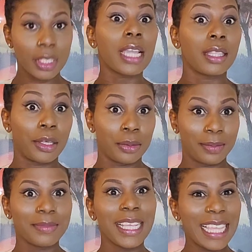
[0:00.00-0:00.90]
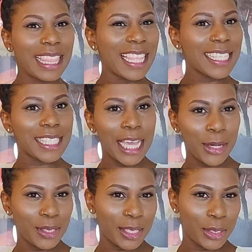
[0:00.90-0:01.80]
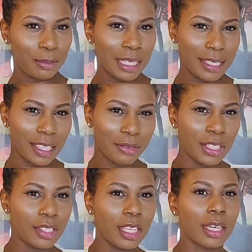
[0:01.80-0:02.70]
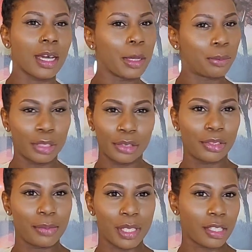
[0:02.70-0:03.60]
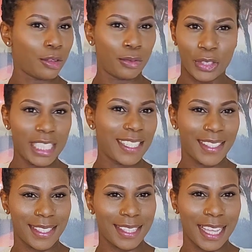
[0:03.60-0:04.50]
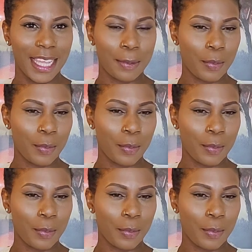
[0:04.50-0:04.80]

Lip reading: Anywho, let's count down to my 7 unique perfumes for you today.